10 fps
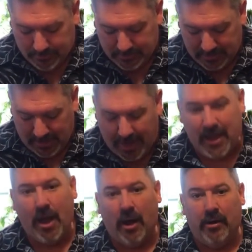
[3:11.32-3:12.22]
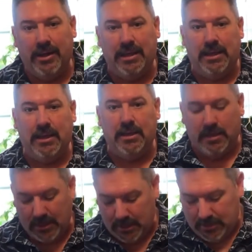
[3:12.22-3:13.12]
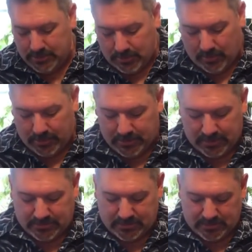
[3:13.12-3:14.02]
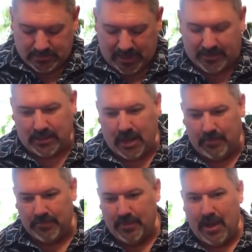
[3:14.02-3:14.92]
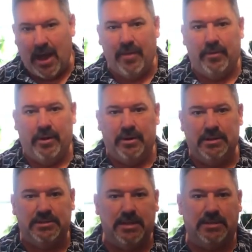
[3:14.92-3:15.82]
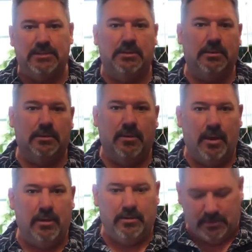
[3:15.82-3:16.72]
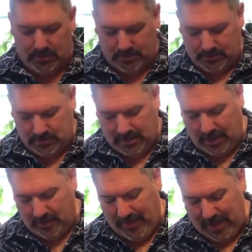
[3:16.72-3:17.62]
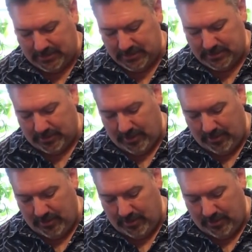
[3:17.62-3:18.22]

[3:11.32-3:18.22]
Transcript: T-A-R-E. So what it does is it's got the cup on there, and it sets the scale back to 0.